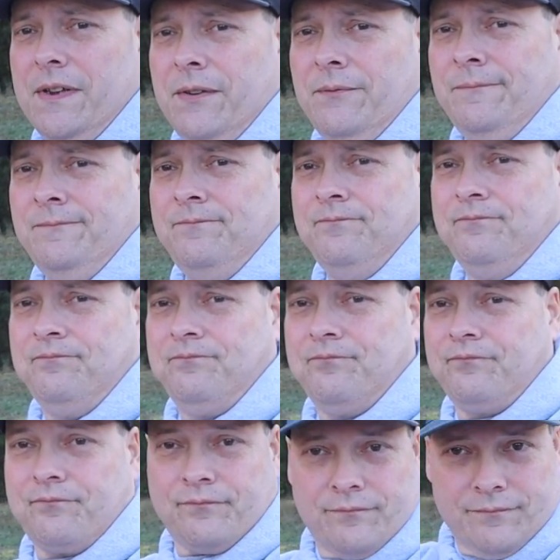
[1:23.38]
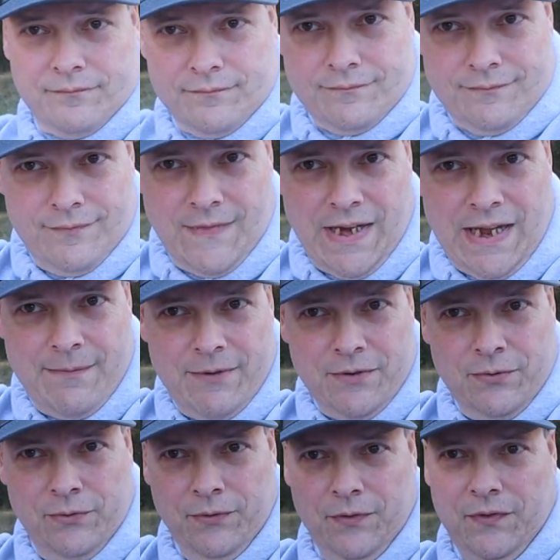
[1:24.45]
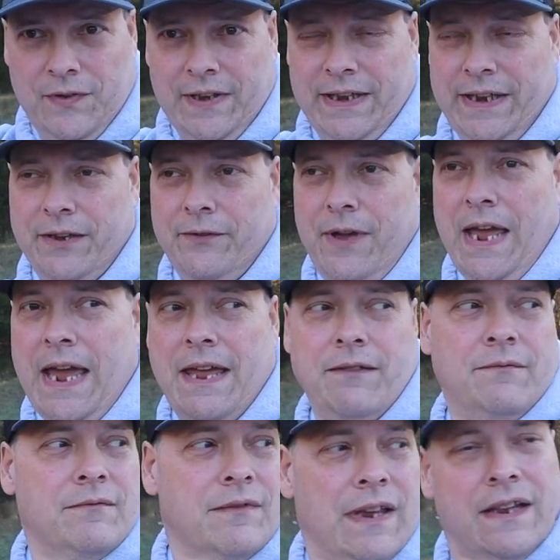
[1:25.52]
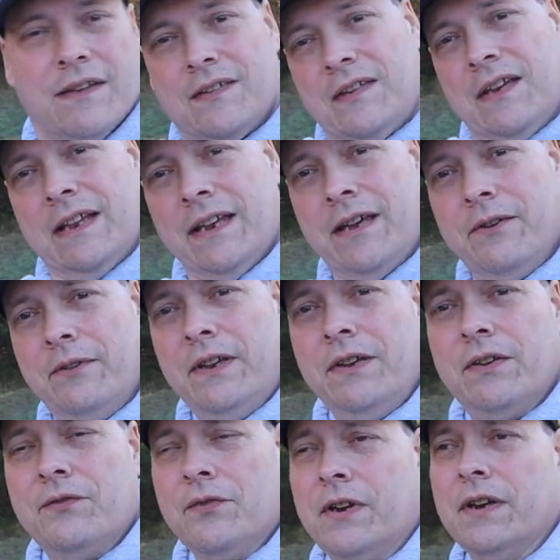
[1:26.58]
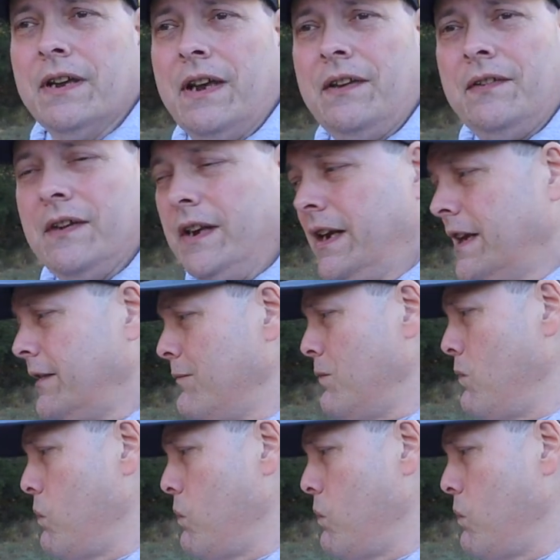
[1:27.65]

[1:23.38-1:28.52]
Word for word: on Got my cool Zilio hat. Got Zilio in the truck in case I need it.